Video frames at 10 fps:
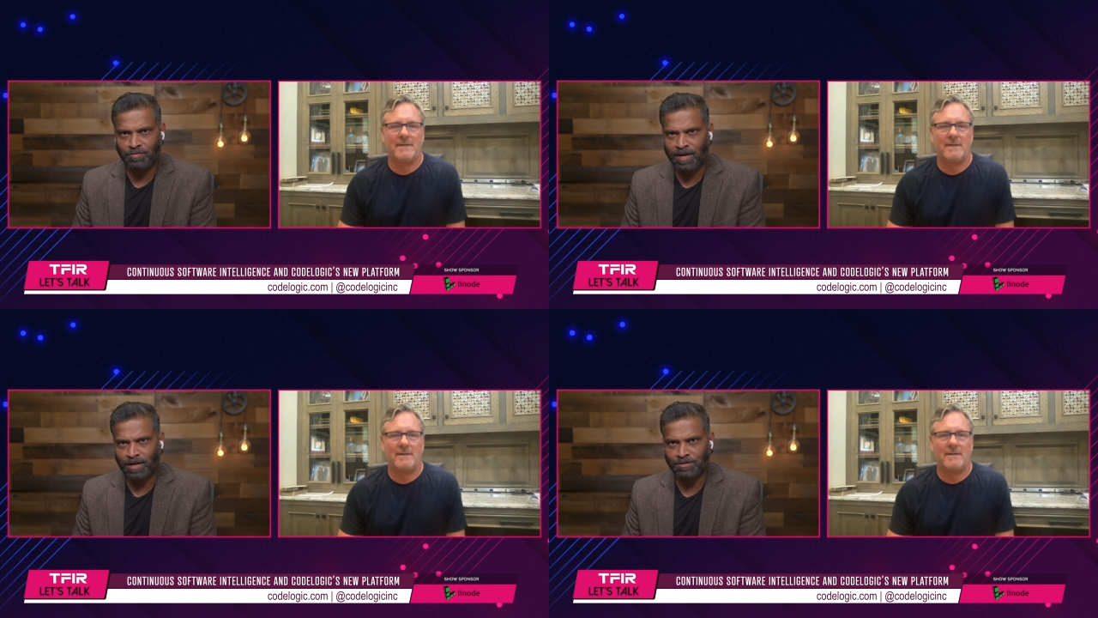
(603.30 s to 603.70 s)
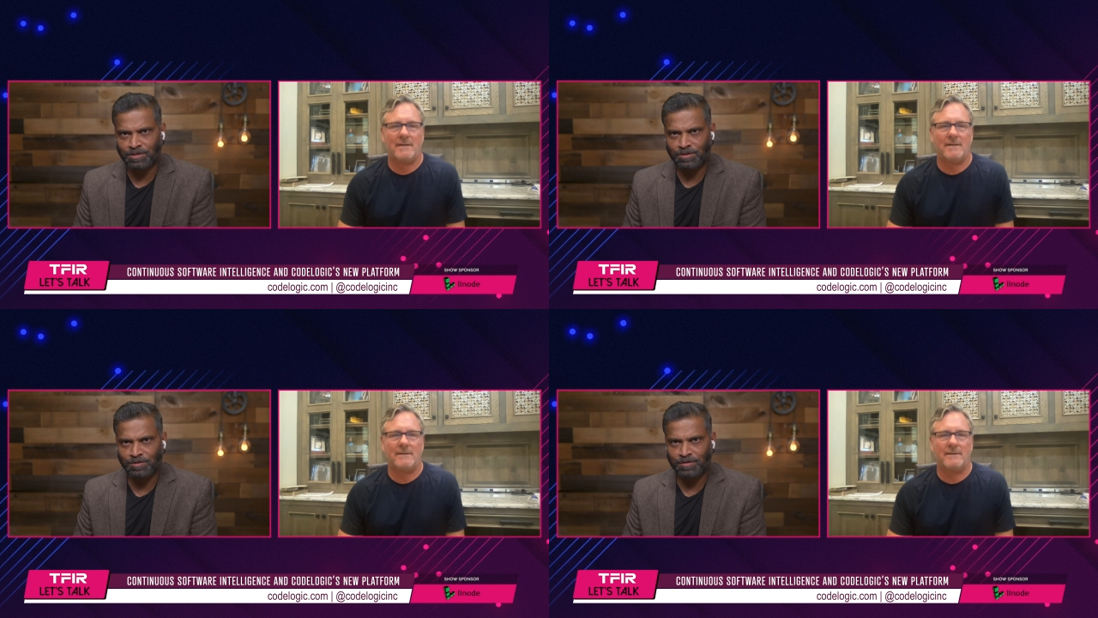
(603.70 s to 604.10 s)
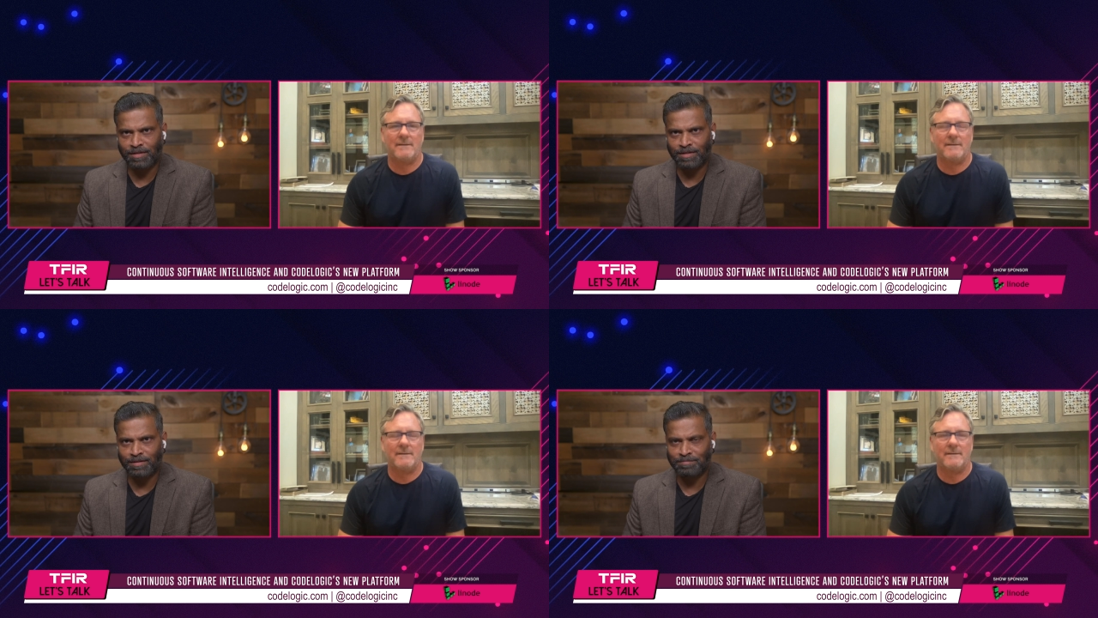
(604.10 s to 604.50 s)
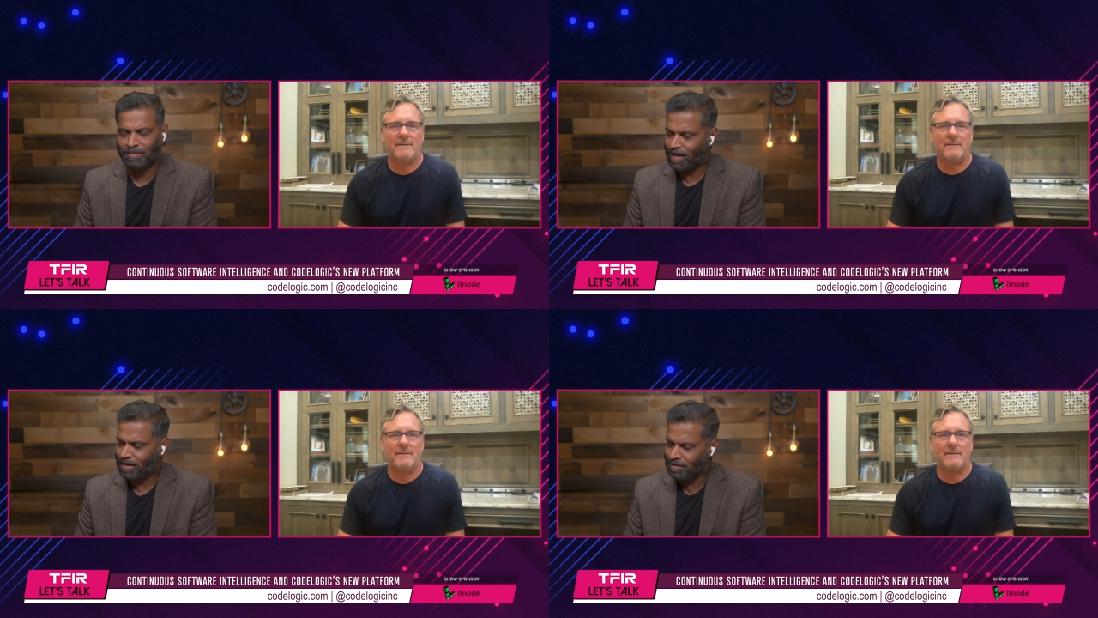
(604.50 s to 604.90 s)
Speaker 1: you back on the show, uh,
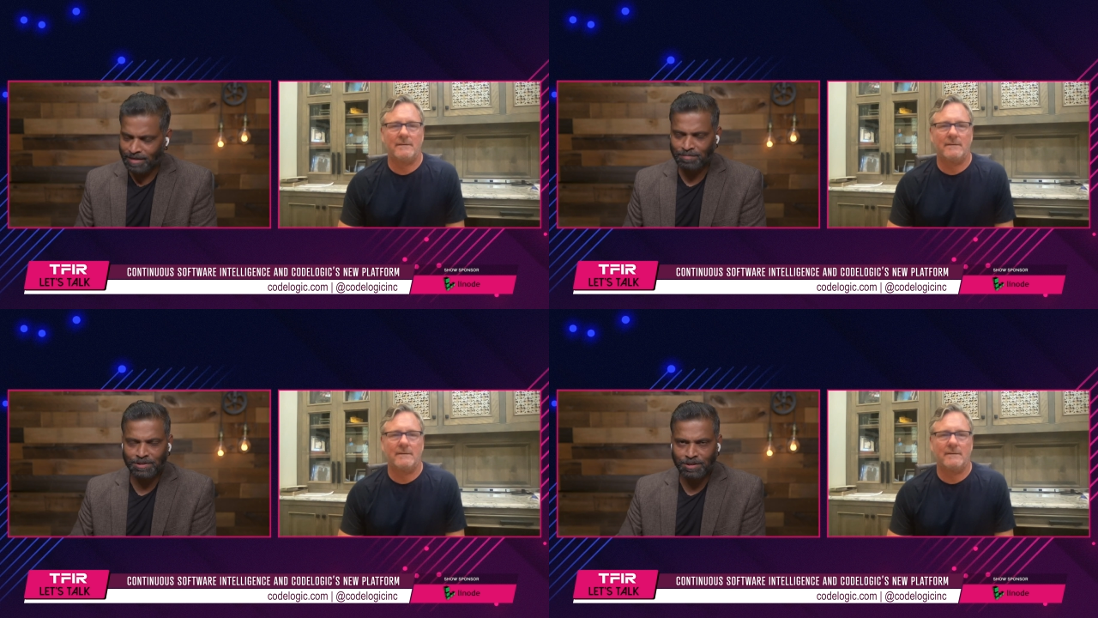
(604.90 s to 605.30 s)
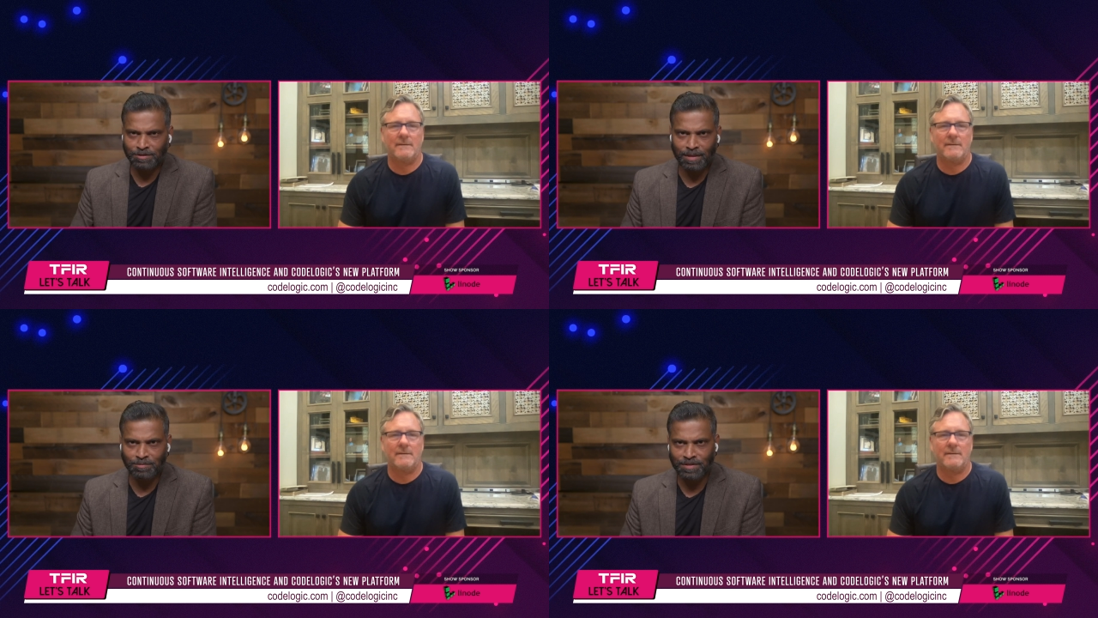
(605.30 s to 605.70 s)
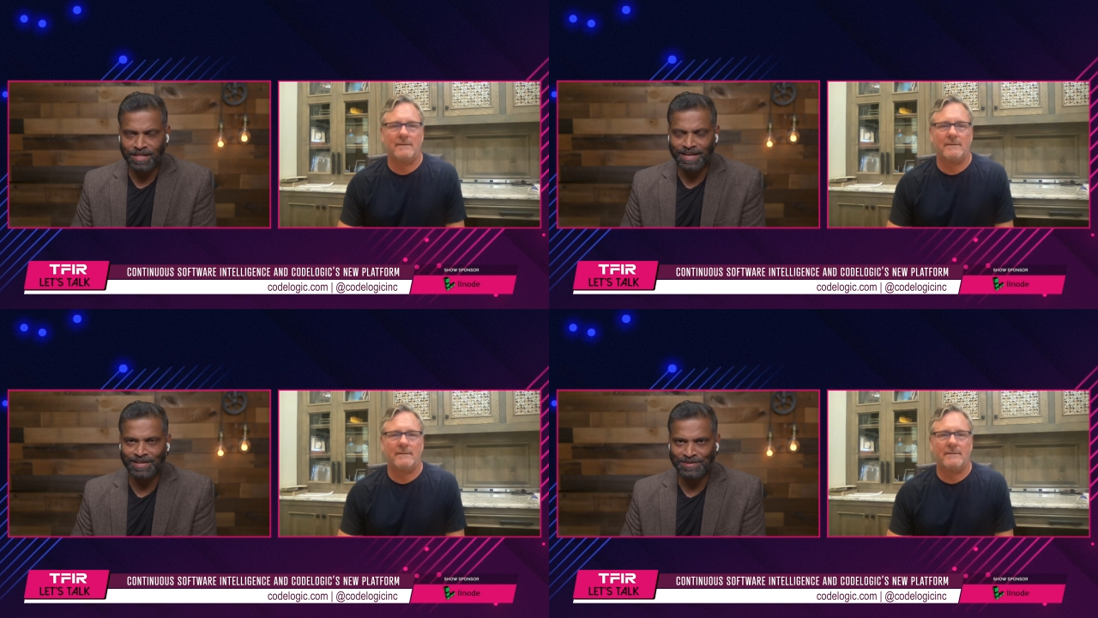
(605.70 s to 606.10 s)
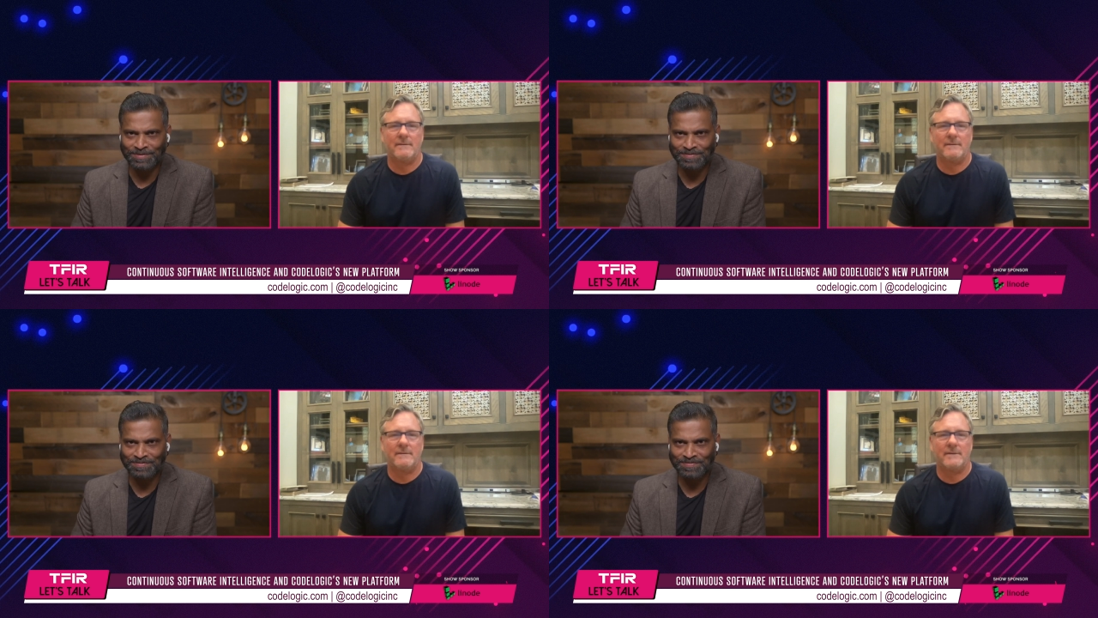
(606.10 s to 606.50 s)
but I really appreciate your time today. Thank you.
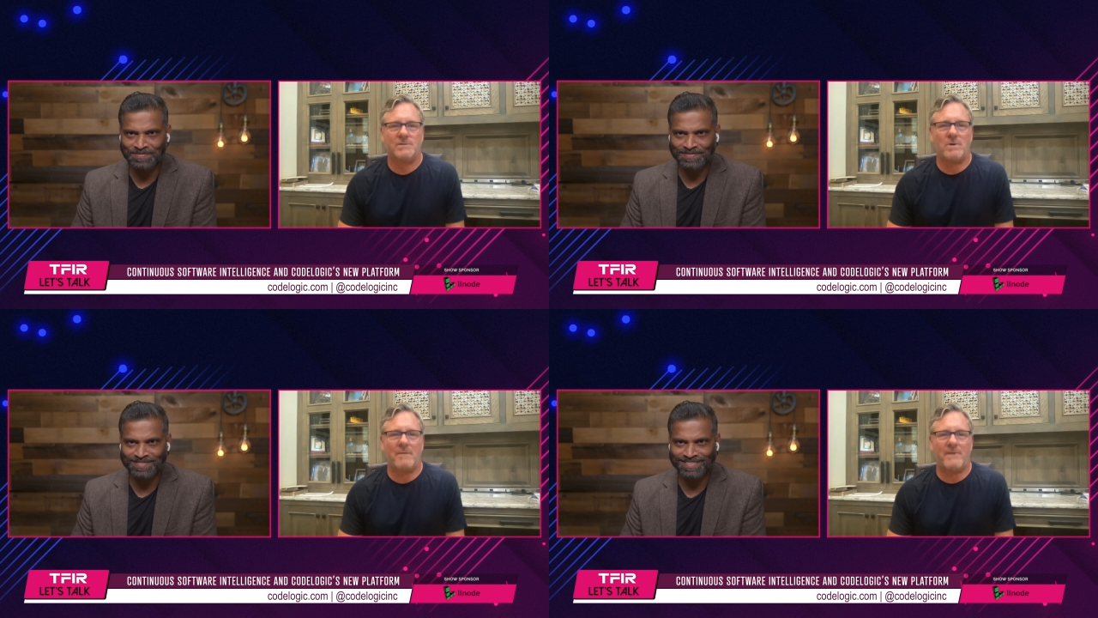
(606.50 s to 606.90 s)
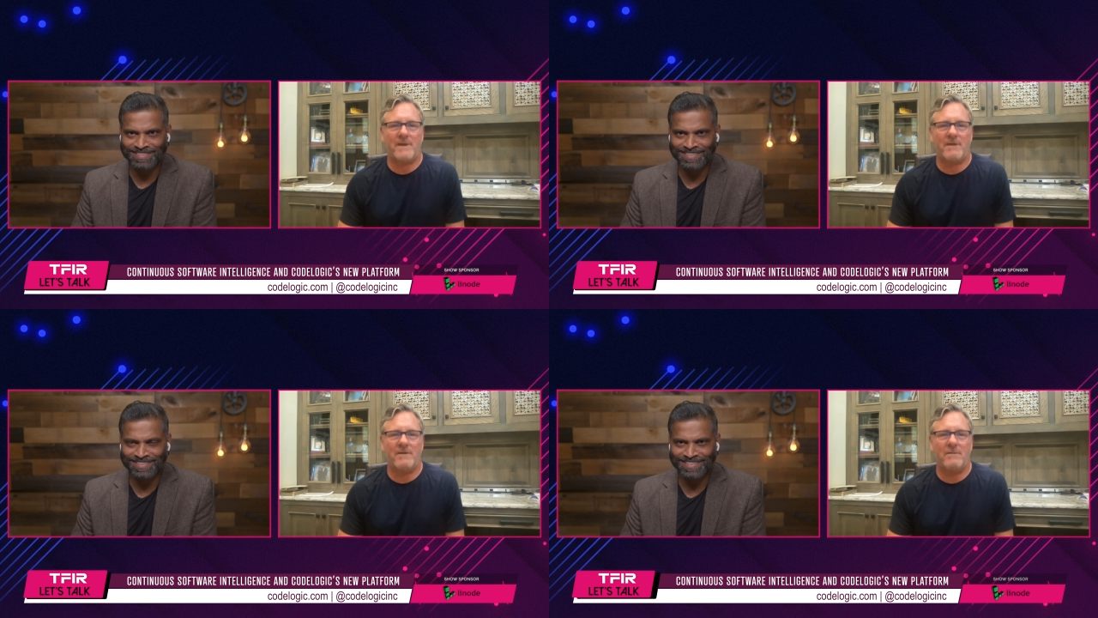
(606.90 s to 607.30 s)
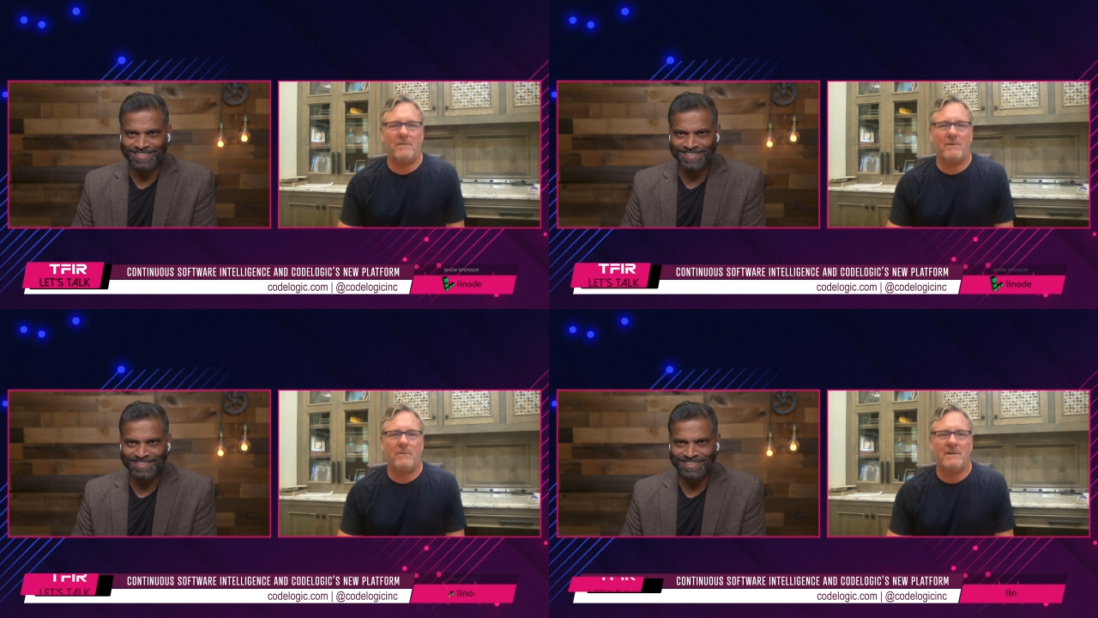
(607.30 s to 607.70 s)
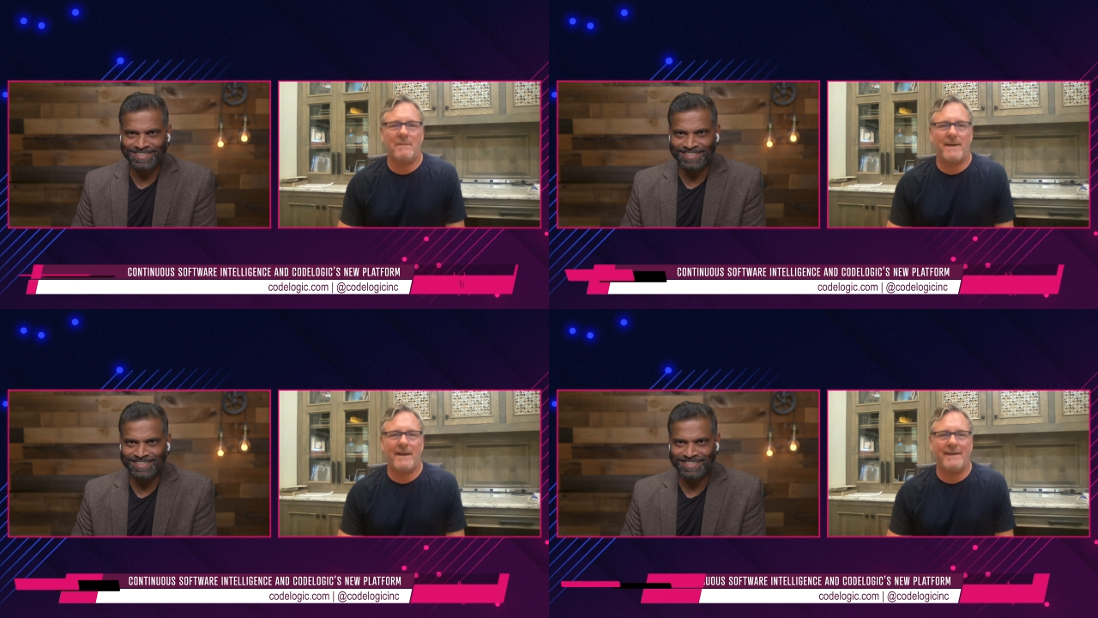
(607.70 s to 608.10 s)
Speaker 2: Swap, thank you. We'd come back